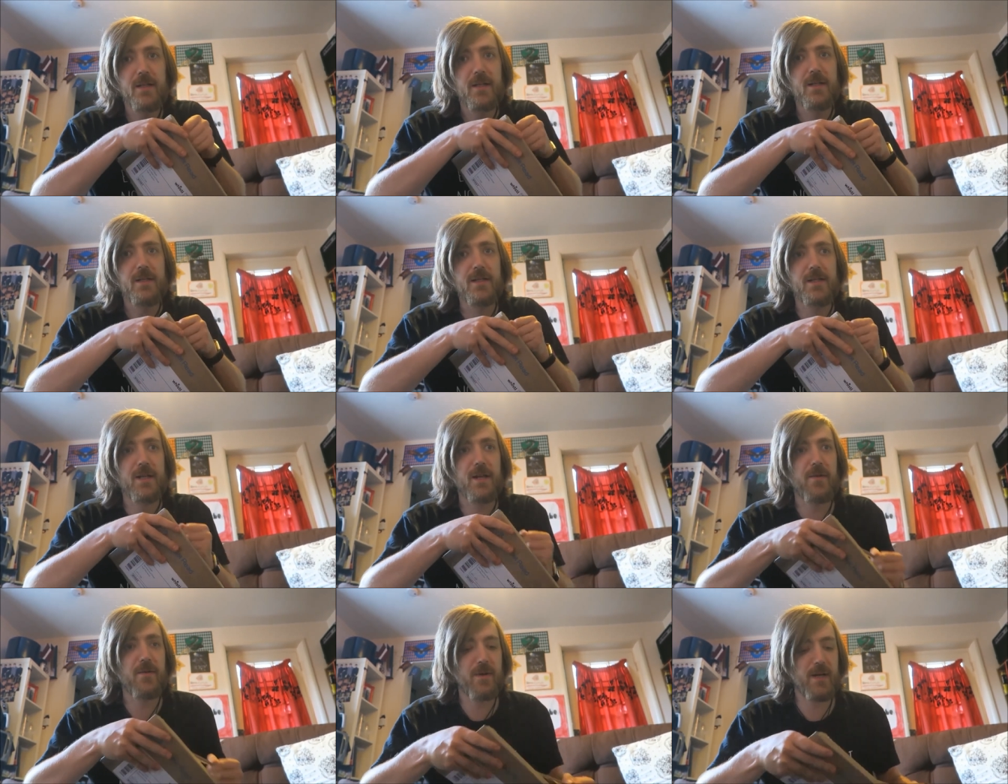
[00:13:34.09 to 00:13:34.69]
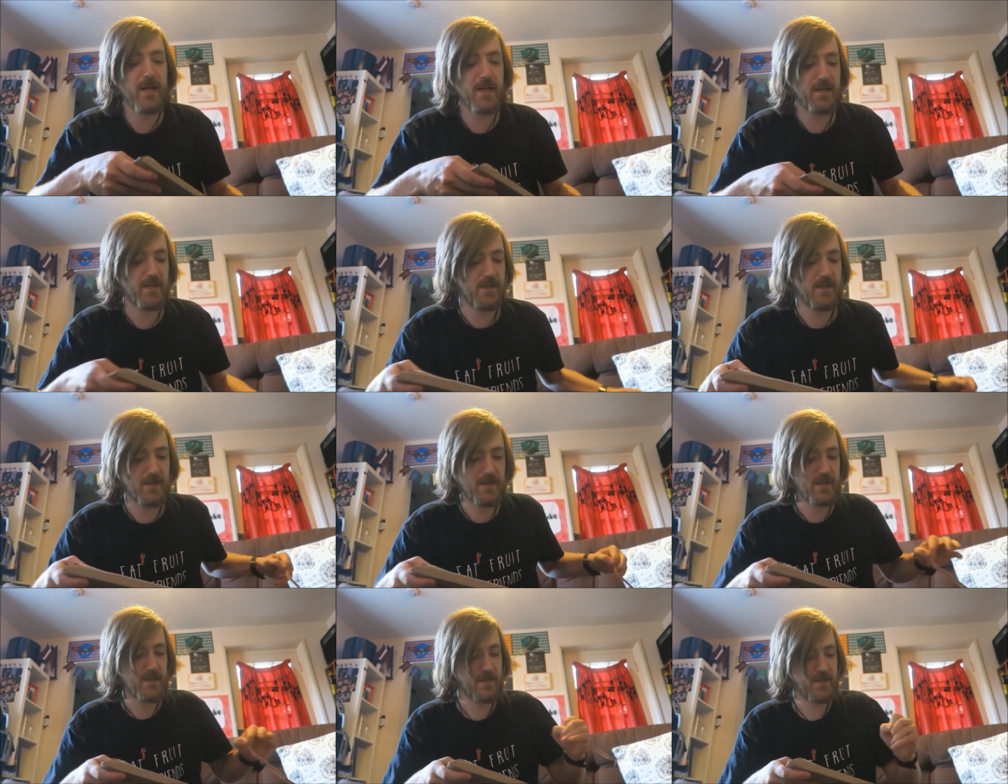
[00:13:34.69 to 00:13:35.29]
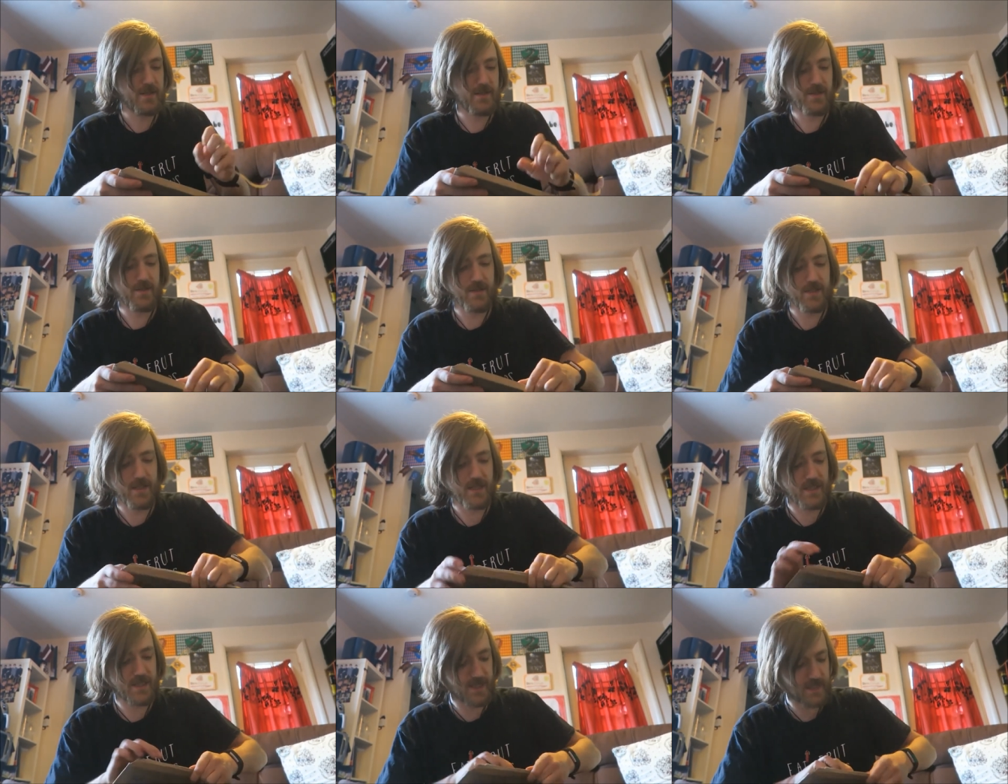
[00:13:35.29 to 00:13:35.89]
So,
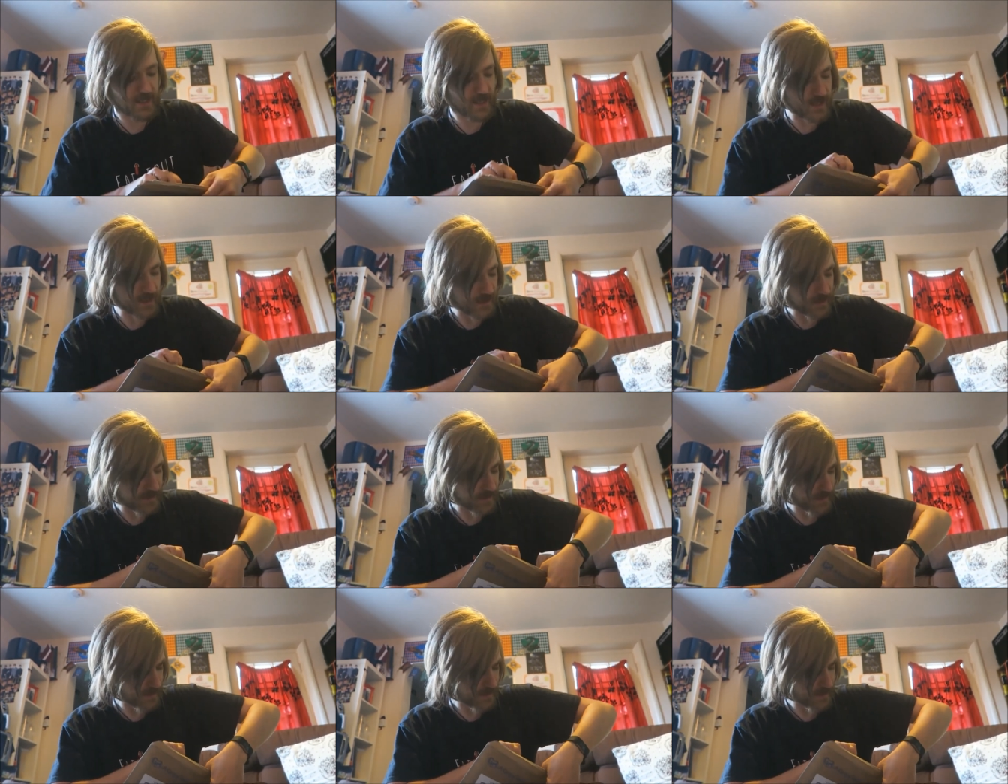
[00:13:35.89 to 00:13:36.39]
let's see.